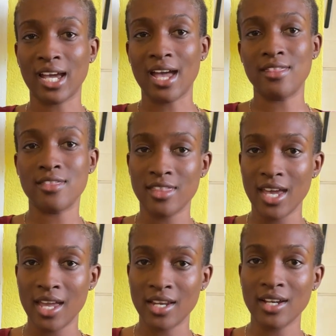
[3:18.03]
and
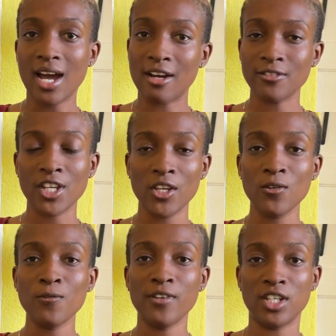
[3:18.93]
then after
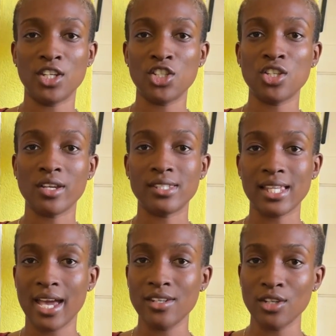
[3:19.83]
you finish
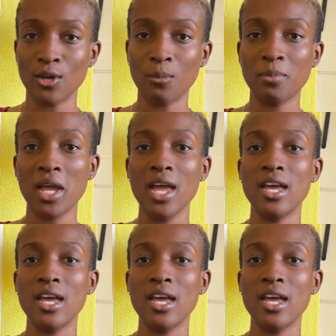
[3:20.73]
signing up,